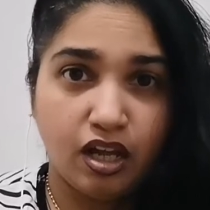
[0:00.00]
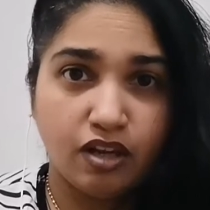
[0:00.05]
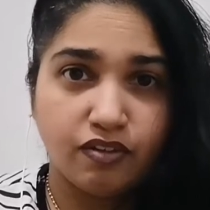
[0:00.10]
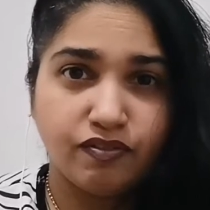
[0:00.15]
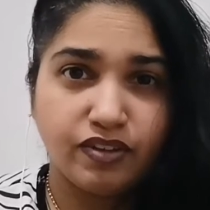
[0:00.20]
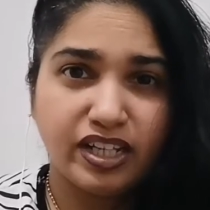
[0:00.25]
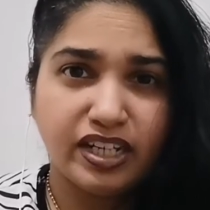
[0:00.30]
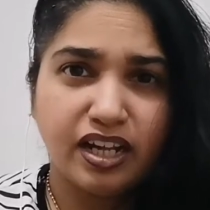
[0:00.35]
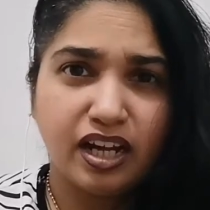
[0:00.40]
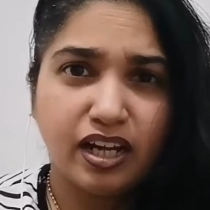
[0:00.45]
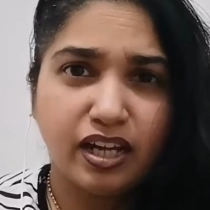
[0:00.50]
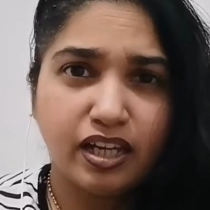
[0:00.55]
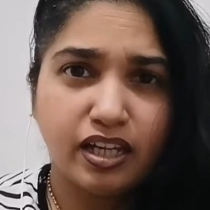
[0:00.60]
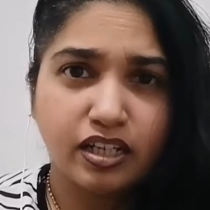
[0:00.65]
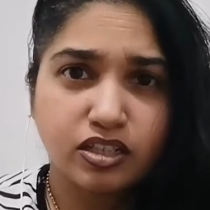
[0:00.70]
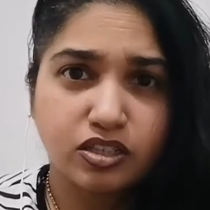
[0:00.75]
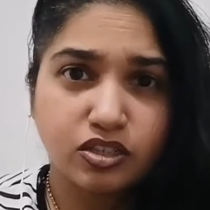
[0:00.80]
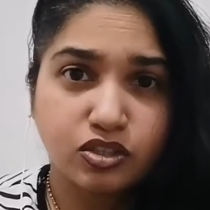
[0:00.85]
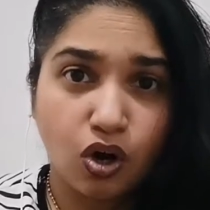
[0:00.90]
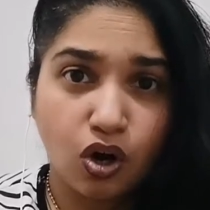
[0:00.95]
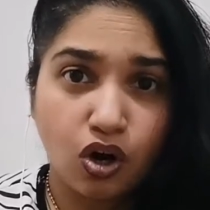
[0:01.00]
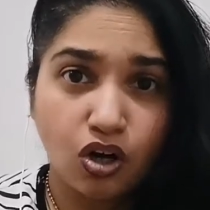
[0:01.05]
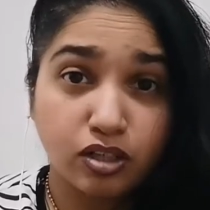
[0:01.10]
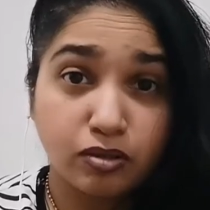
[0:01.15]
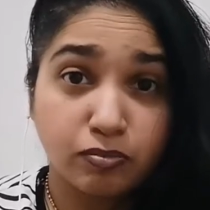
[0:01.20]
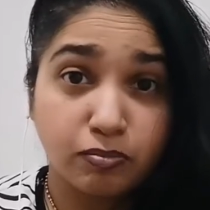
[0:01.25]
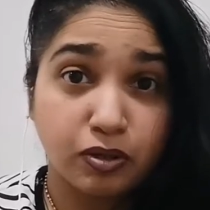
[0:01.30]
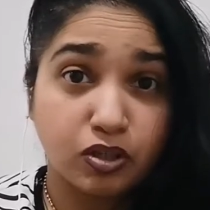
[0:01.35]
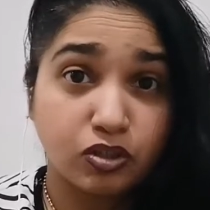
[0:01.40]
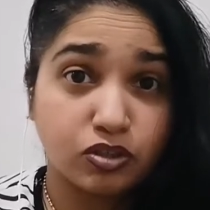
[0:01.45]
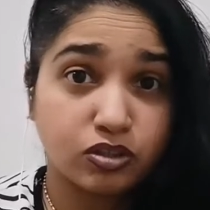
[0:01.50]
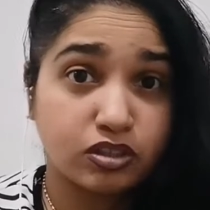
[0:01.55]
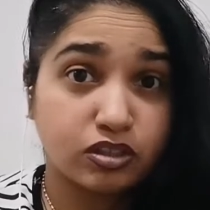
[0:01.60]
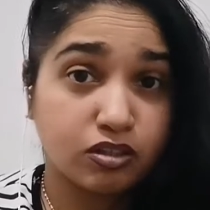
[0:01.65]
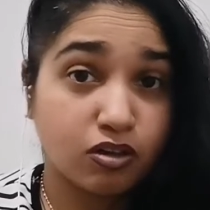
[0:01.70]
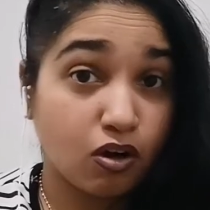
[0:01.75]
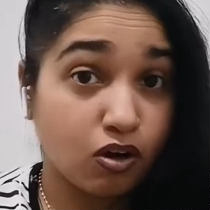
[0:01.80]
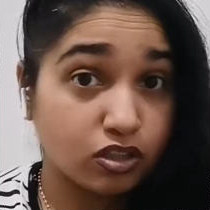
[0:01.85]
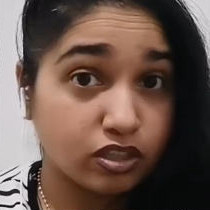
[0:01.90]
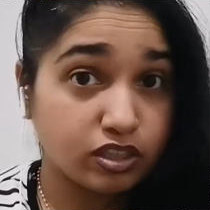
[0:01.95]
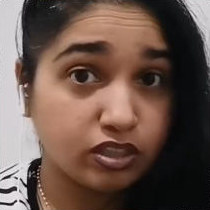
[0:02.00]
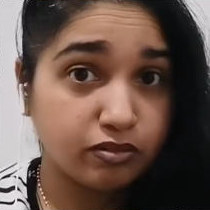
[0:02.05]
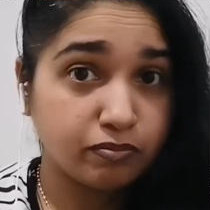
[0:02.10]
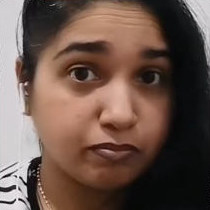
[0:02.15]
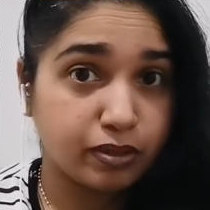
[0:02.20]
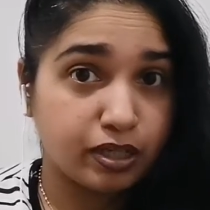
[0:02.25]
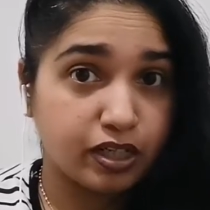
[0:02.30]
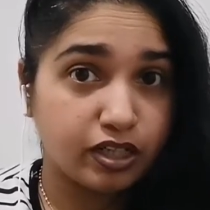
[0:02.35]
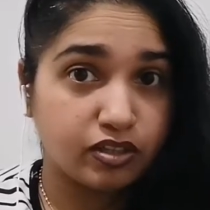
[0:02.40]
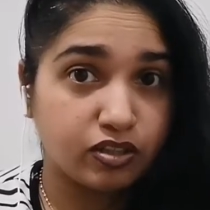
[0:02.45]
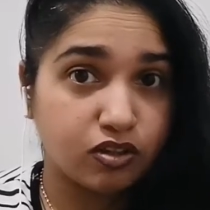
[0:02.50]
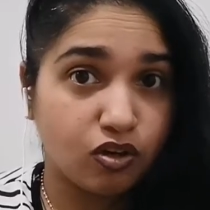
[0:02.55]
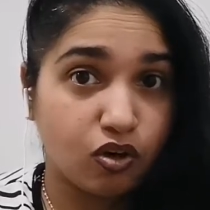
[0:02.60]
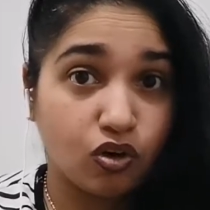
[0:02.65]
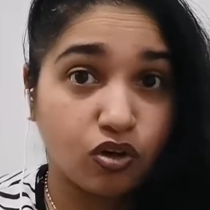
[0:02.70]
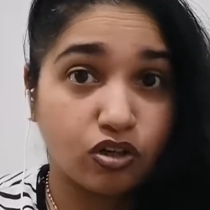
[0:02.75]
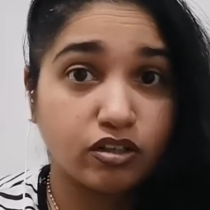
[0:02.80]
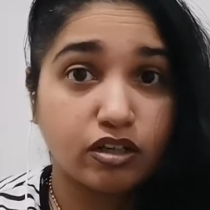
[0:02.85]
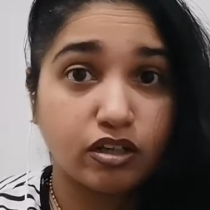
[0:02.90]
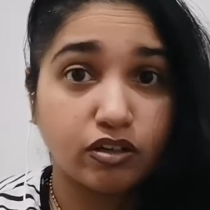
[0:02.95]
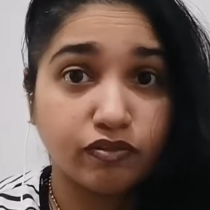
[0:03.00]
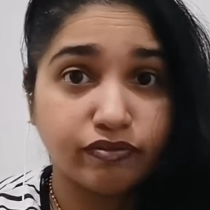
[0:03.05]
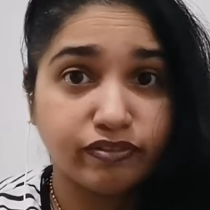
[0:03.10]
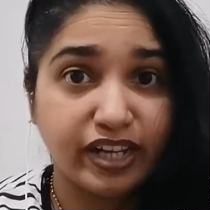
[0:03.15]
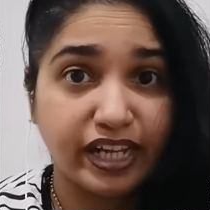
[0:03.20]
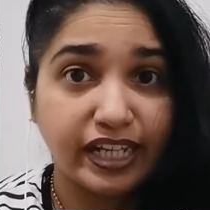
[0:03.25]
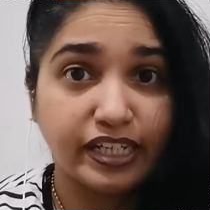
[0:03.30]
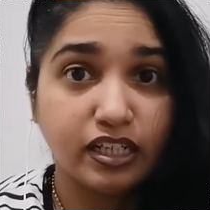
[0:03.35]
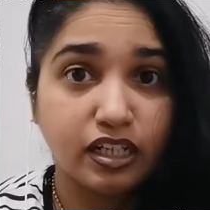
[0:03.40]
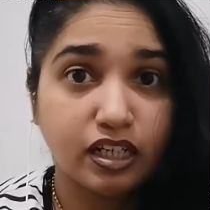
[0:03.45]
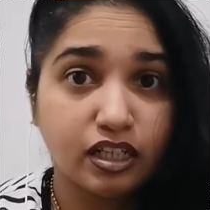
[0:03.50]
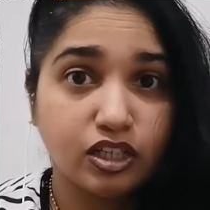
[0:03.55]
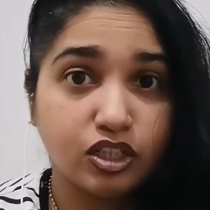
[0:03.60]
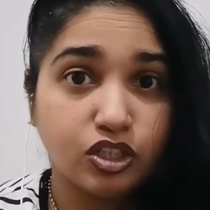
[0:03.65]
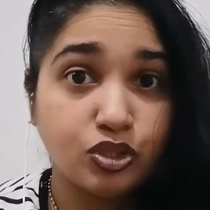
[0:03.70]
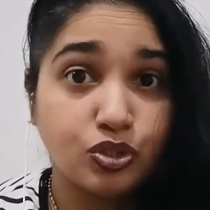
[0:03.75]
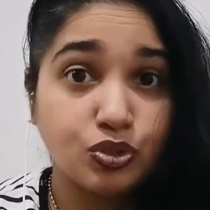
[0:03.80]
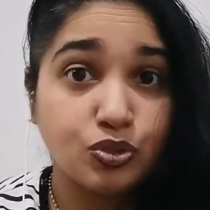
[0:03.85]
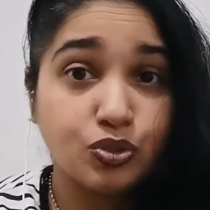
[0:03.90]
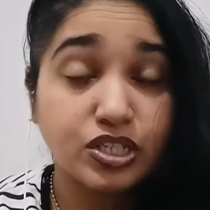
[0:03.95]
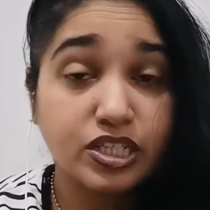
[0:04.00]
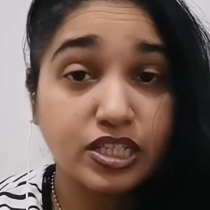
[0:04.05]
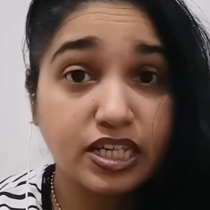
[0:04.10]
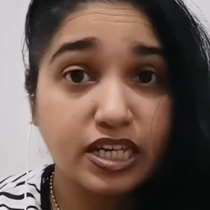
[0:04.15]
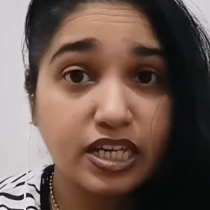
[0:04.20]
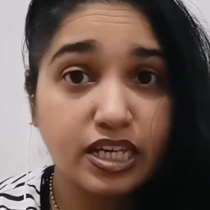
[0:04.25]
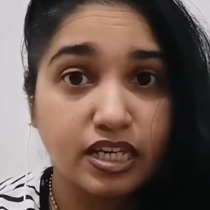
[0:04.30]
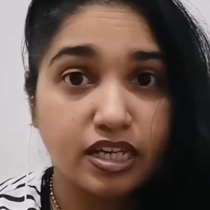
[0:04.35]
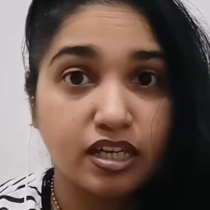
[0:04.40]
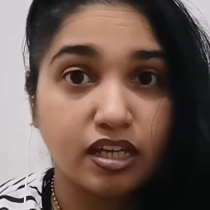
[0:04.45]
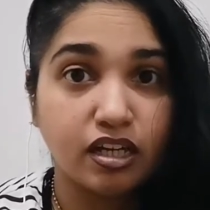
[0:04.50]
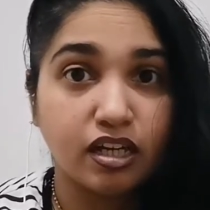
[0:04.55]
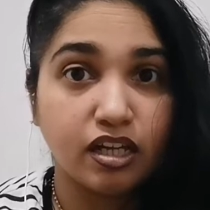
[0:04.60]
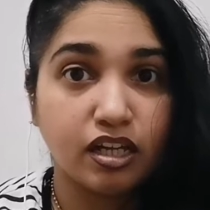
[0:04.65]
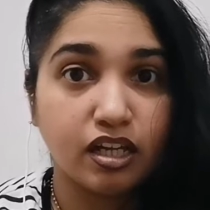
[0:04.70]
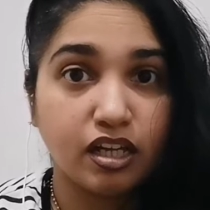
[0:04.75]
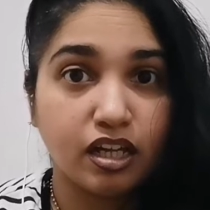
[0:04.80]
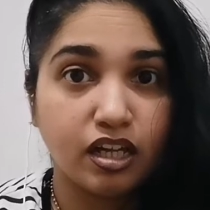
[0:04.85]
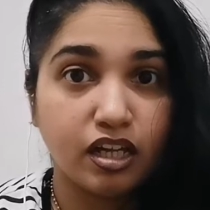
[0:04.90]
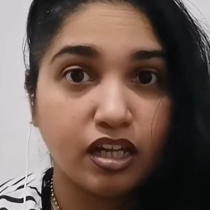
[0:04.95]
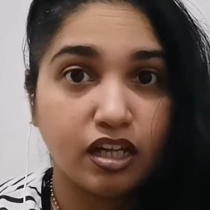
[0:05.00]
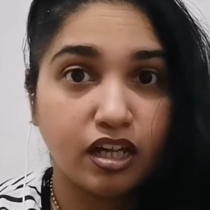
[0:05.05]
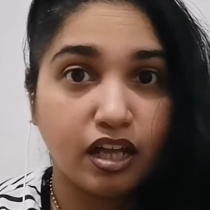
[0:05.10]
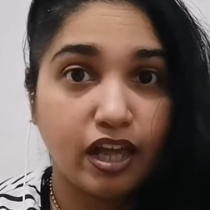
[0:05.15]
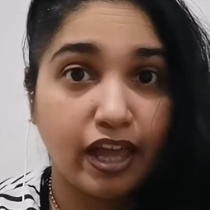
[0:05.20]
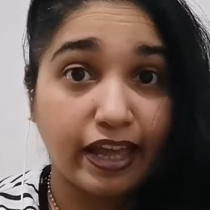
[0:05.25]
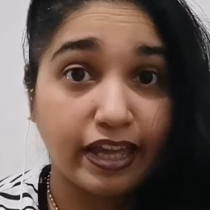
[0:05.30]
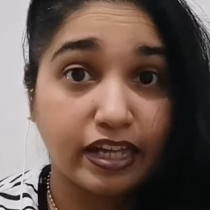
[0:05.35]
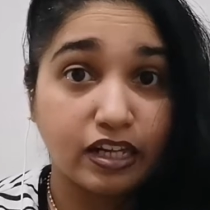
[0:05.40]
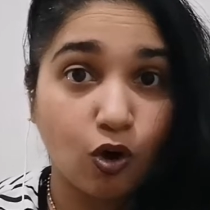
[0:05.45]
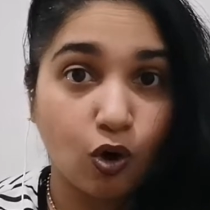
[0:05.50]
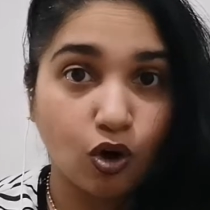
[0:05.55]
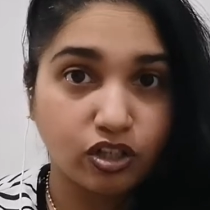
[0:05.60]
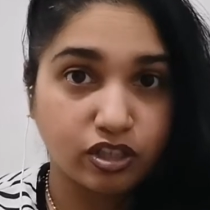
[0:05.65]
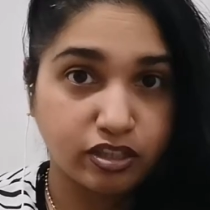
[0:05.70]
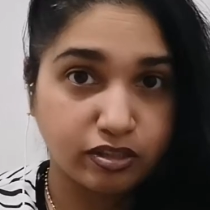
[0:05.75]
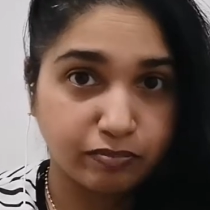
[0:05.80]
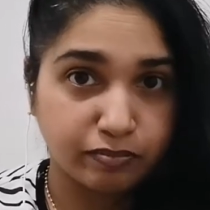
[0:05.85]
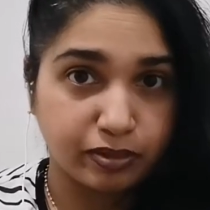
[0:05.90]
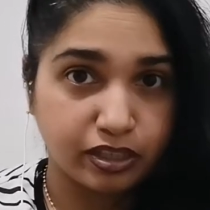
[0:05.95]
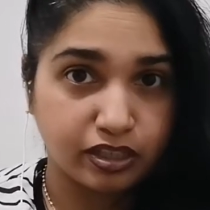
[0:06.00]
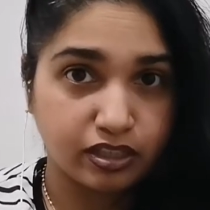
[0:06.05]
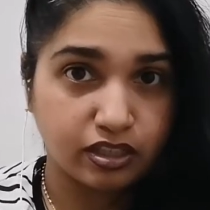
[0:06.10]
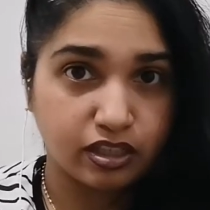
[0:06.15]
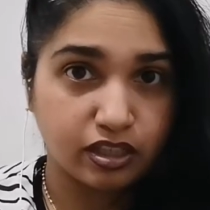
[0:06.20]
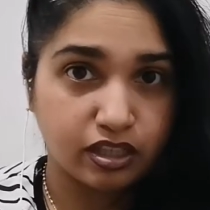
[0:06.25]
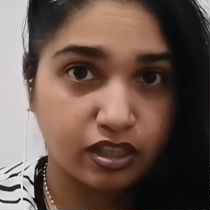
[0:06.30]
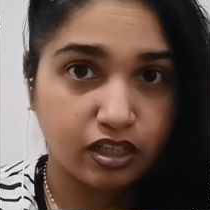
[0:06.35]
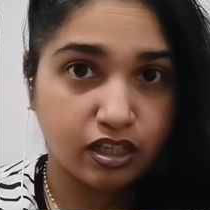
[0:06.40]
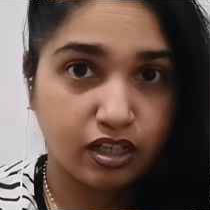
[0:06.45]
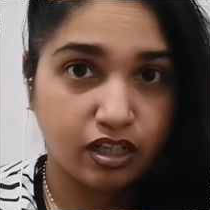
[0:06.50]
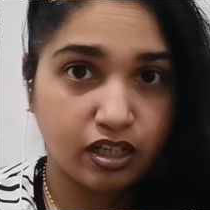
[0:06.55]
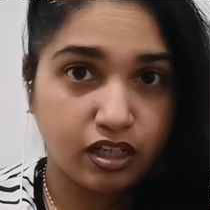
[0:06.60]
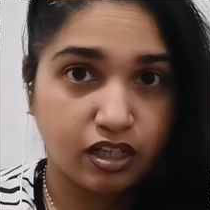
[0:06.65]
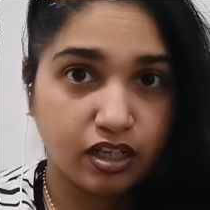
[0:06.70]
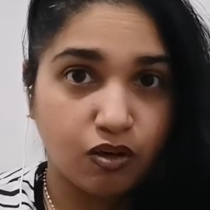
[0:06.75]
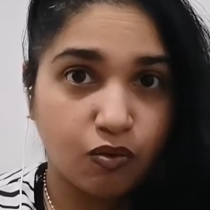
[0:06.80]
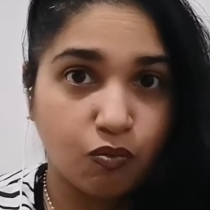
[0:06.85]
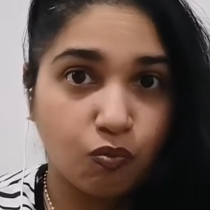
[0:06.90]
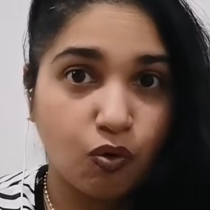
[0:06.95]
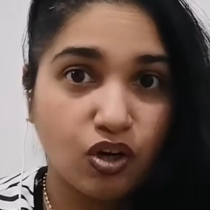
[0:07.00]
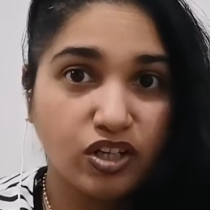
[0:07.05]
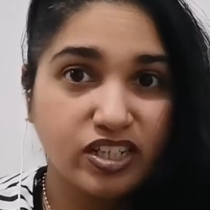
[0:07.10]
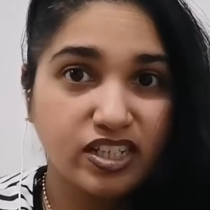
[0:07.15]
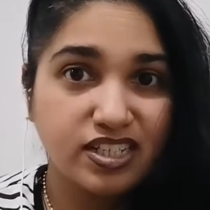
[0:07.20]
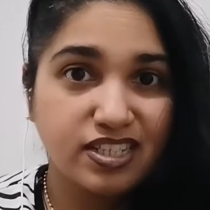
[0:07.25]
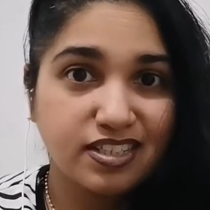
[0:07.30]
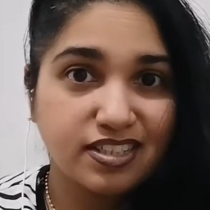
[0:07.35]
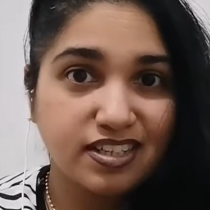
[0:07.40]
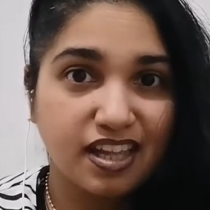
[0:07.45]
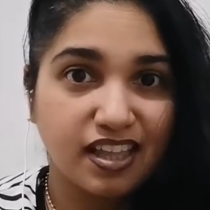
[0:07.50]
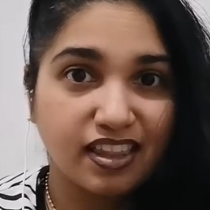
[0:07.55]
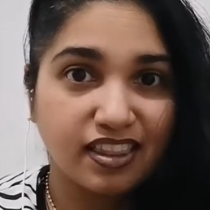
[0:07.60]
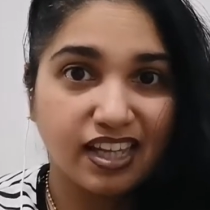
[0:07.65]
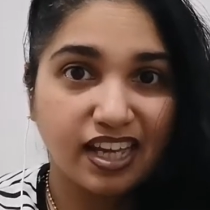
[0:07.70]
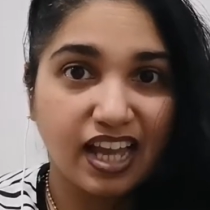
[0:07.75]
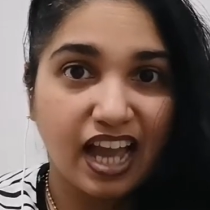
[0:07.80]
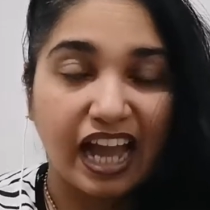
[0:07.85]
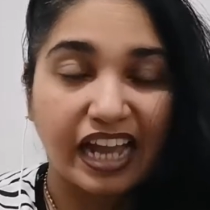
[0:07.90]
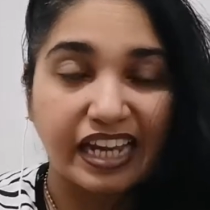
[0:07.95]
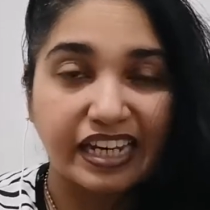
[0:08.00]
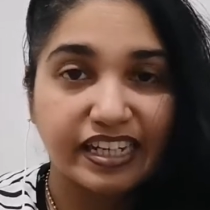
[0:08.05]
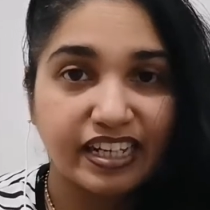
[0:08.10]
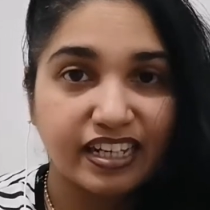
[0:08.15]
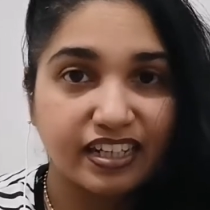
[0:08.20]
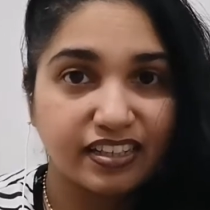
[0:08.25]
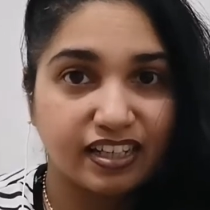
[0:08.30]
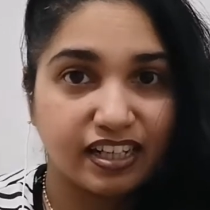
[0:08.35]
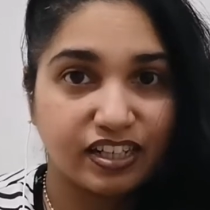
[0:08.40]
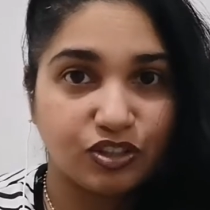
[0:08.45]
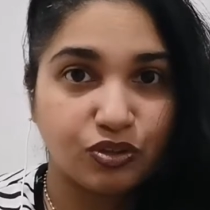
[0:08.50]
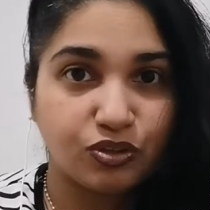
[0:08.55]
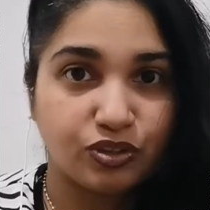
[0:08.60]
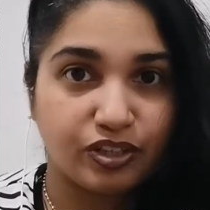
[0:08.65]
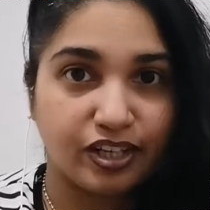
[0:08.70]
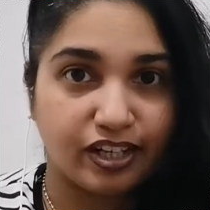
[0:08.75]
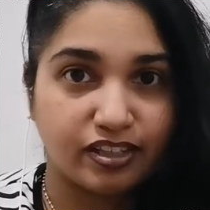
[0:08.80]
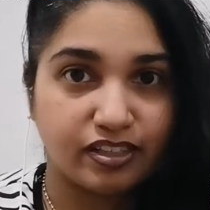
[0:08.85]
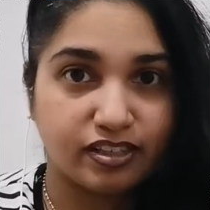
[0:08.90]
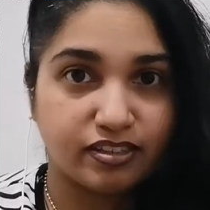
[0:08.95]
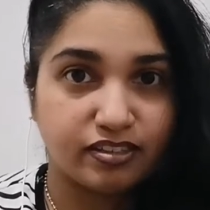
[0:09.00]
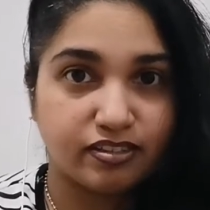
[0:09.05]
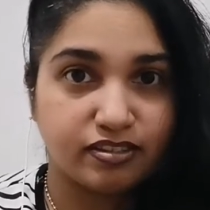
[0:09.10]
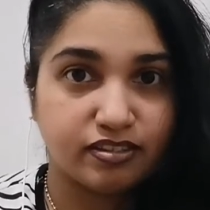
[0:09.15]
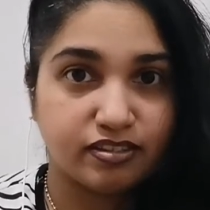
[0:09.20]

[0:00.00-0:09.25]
When I talk about cotton bud or when you see a cotton bud, what is the idea that you get?